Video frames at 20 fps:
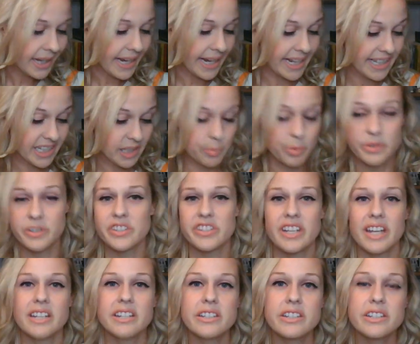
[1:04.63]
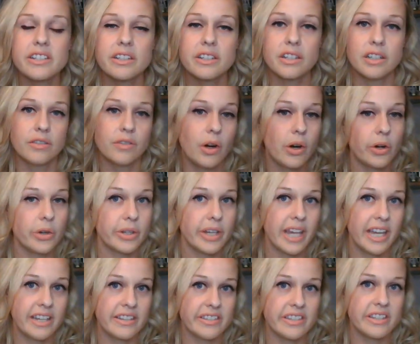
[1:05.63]
80% of all
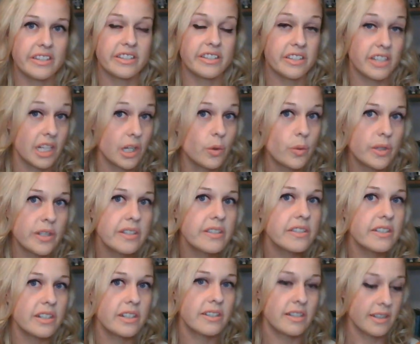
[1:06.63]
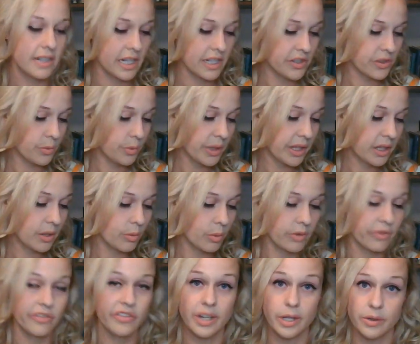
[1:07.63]
cases sequenced in the last week
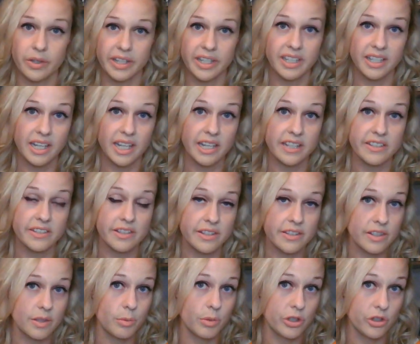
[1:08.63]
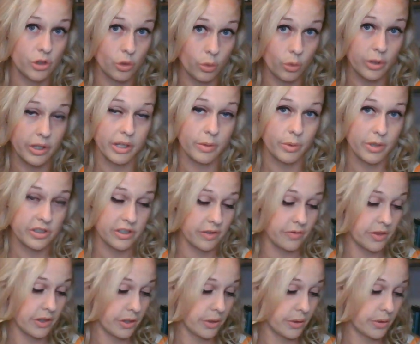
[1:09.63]
were variant cases, the majority which
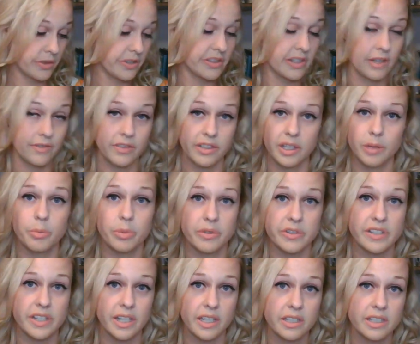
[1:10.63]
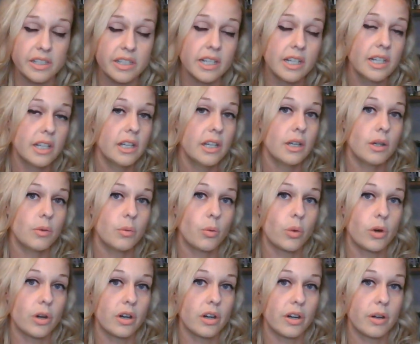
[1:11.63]
of those, 70%,
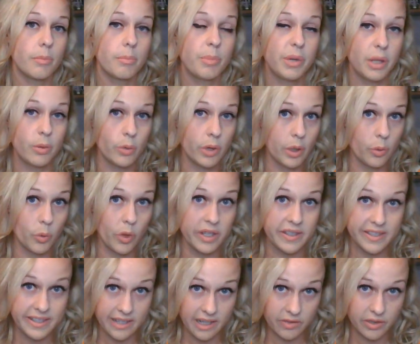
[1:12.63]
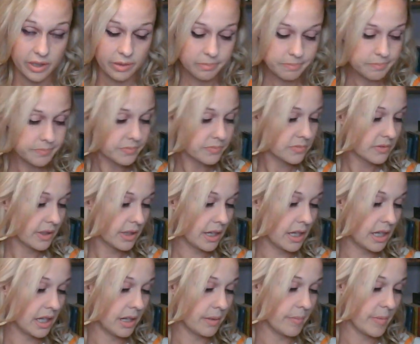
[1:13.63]
were B117.
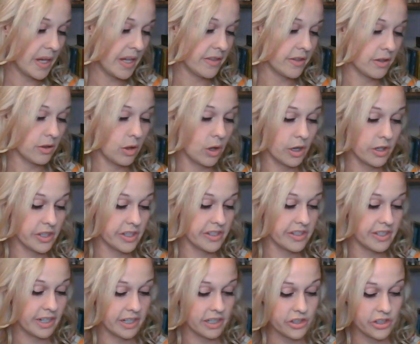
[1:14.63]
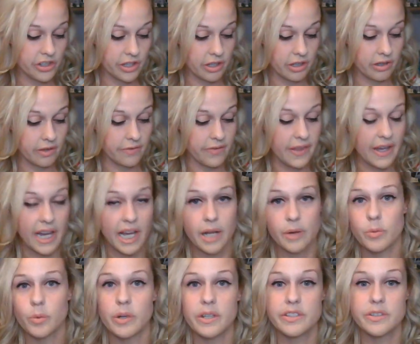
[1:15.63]
And the largest second share of
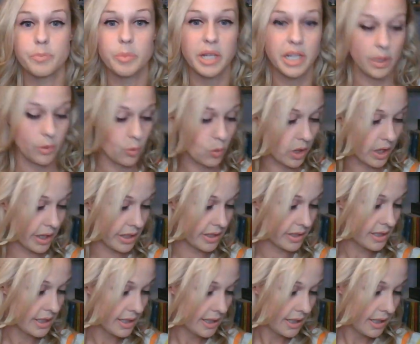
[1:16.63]
that was P1.